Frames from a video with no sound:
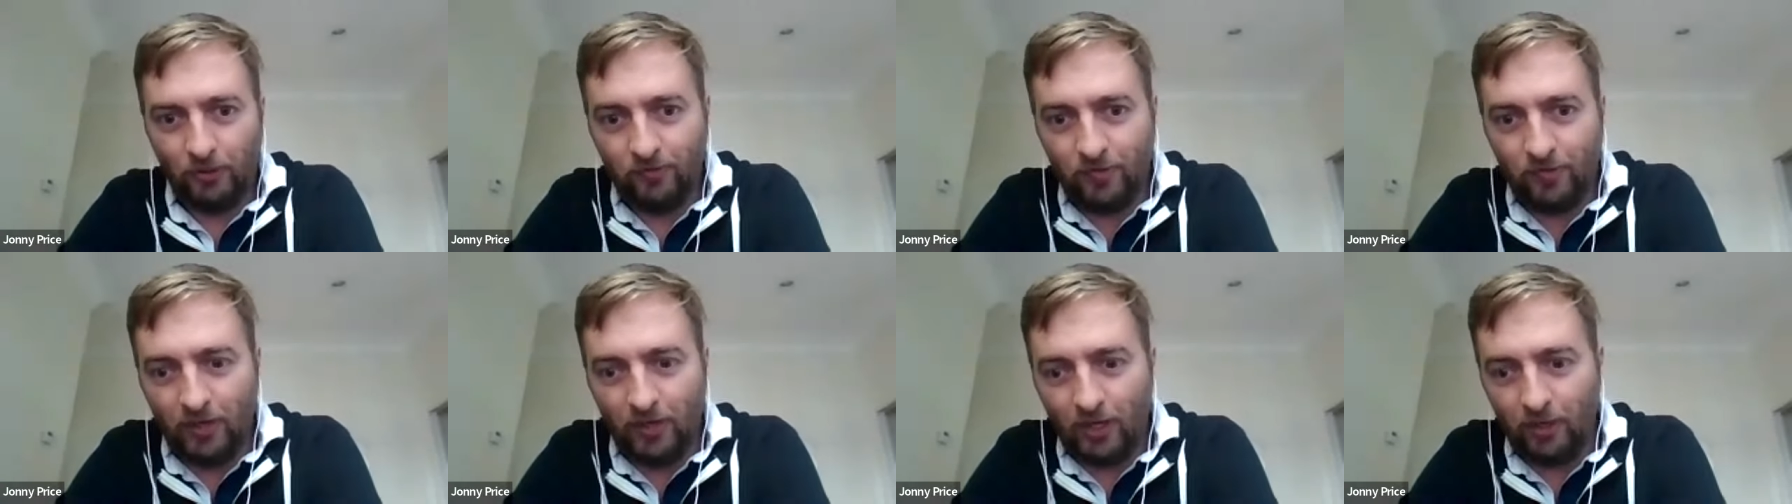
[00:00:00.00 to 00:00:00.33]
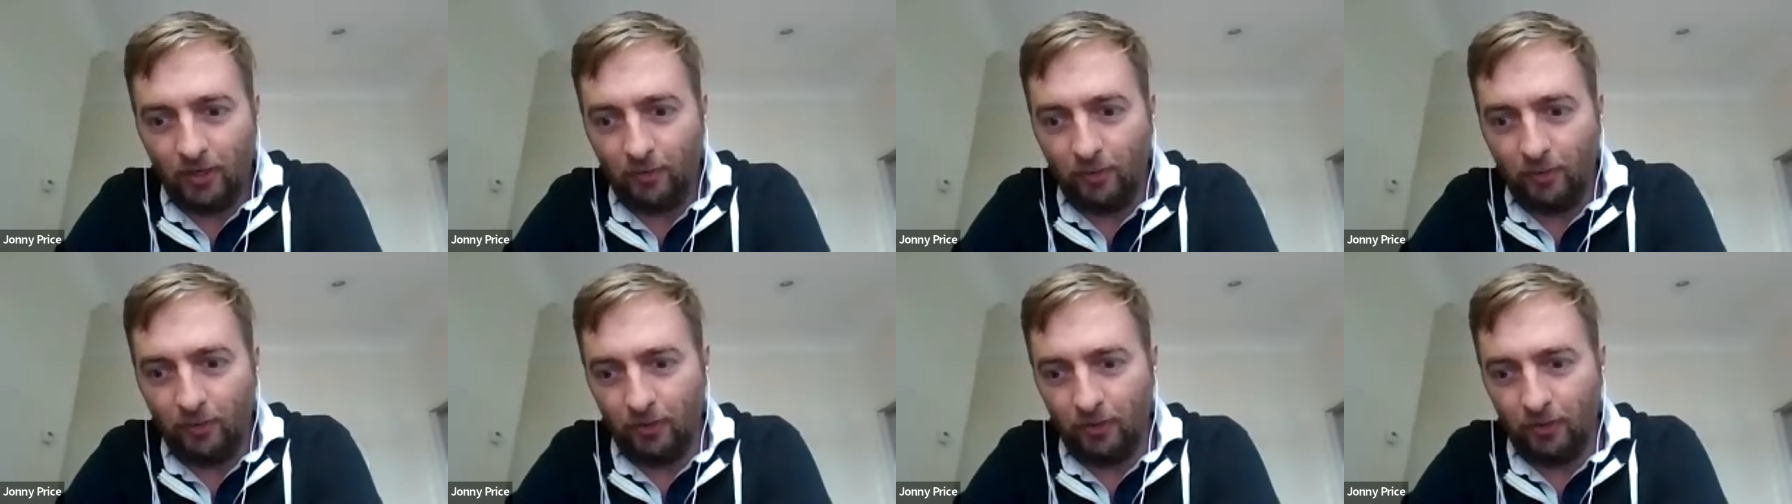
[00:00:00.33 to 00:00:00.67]
of how
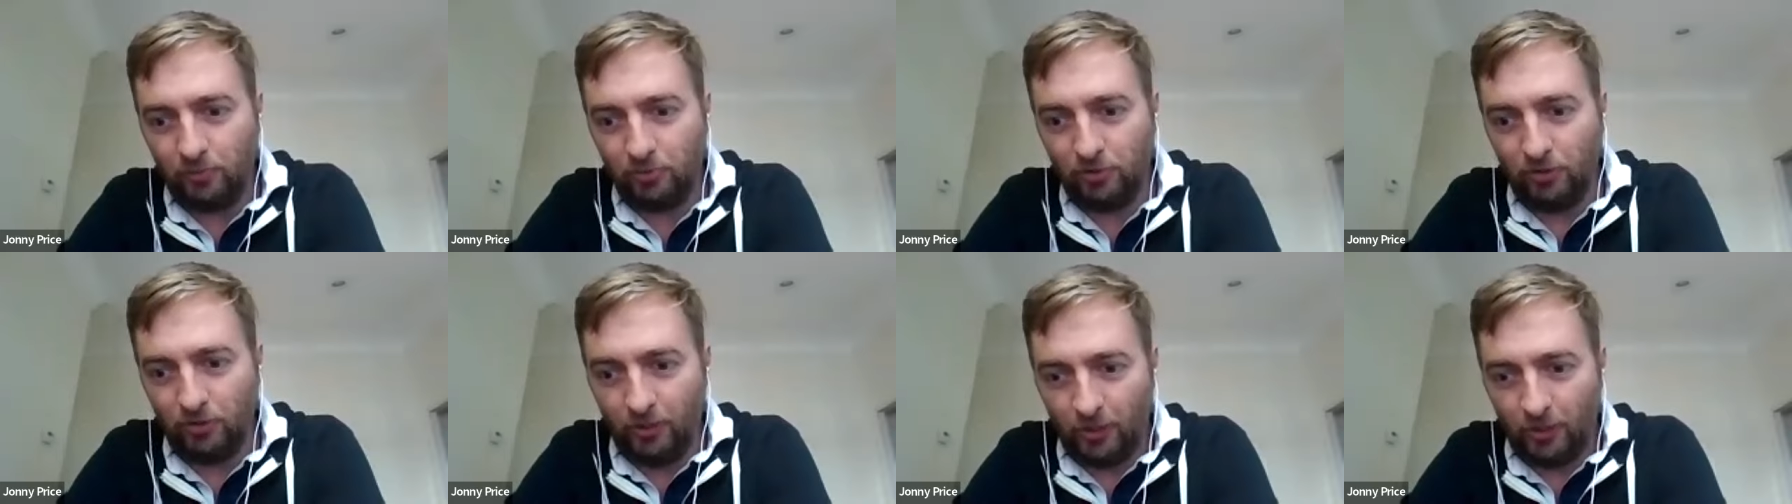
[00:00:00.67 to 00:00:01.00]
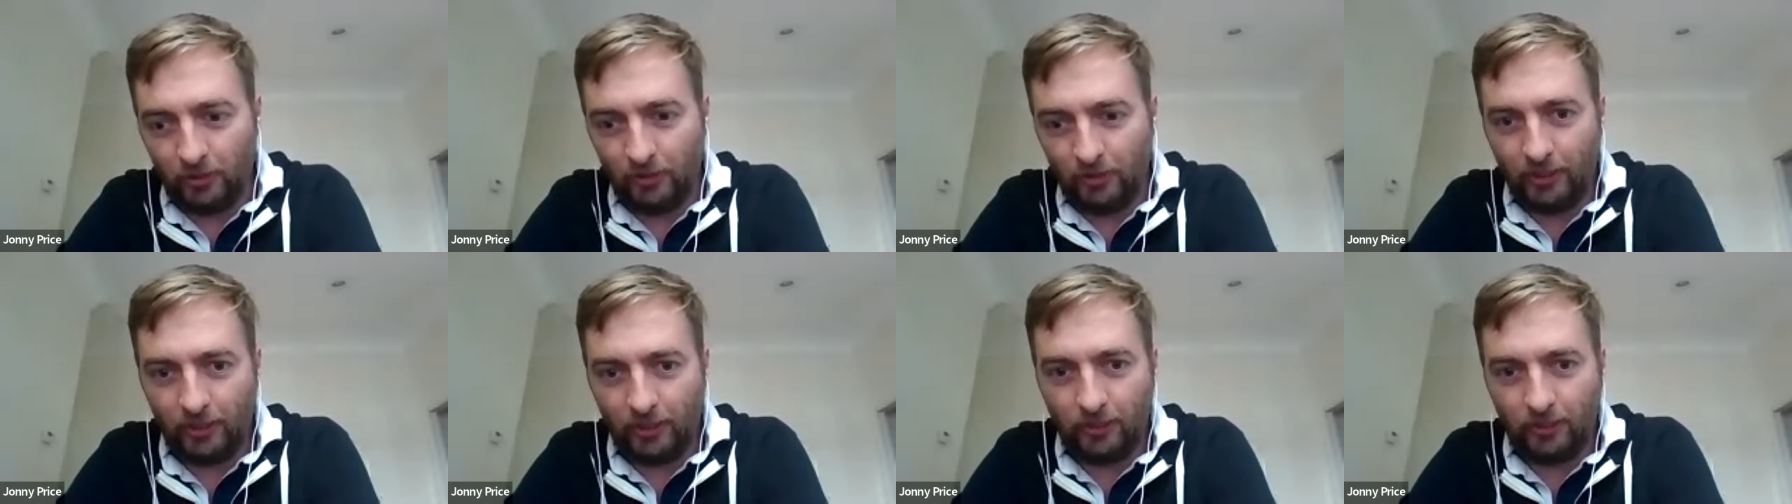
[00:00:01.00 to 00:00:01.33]
we're a
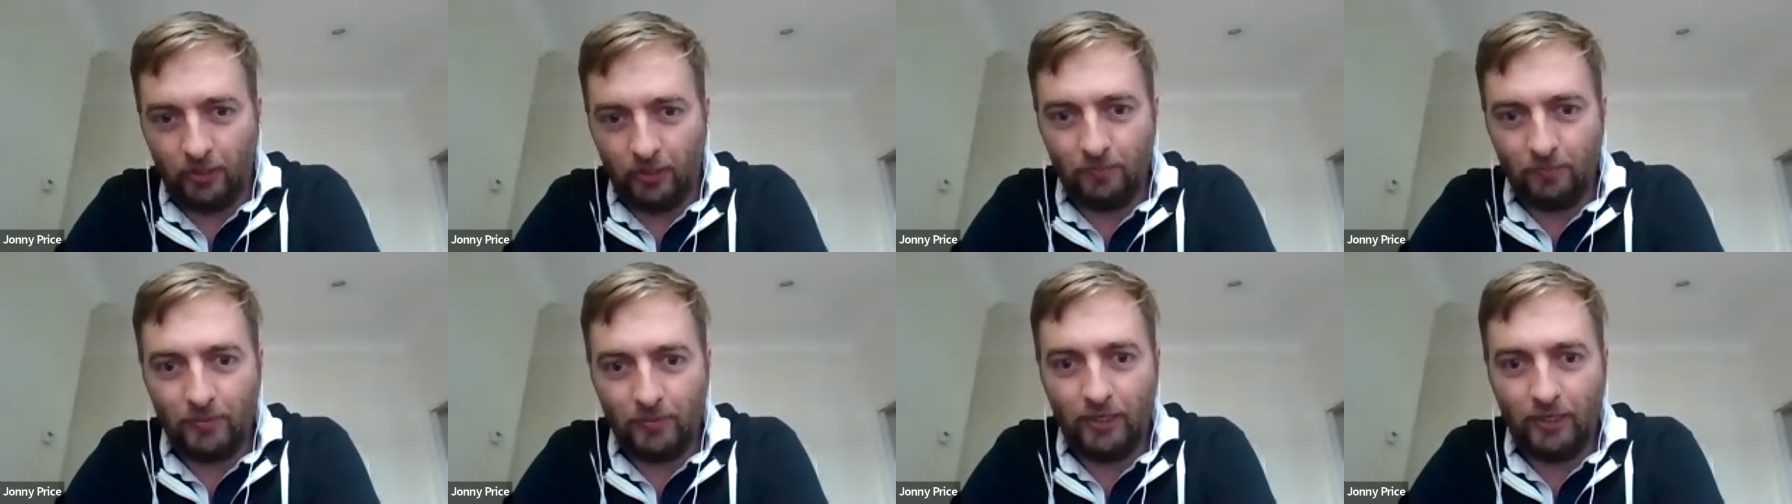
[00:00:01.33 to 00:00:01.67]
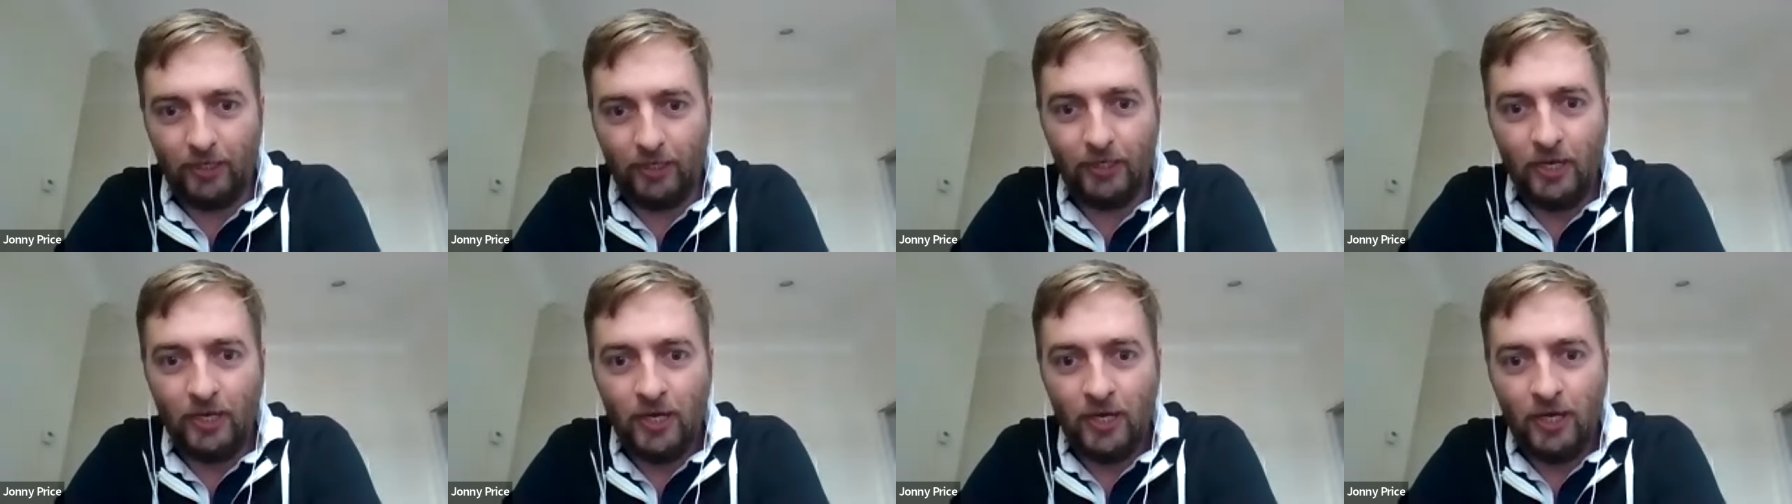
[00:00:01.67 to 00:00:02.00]
product led
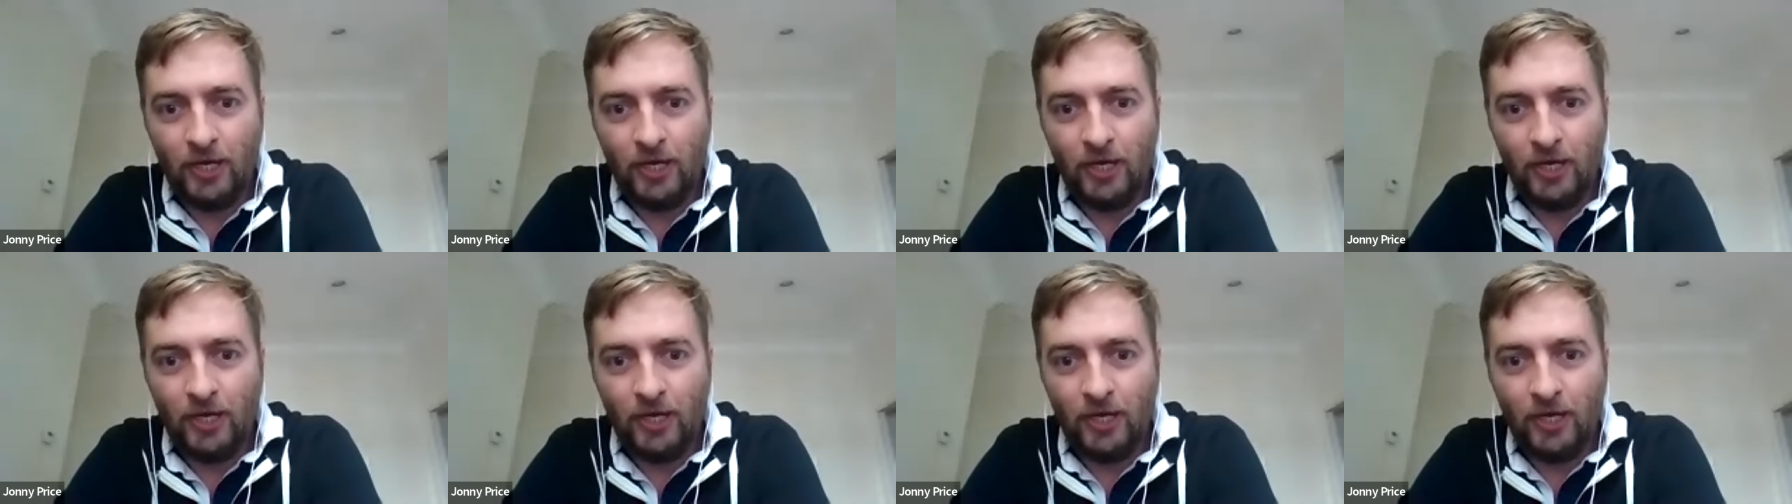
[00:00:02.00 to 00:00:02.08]
company.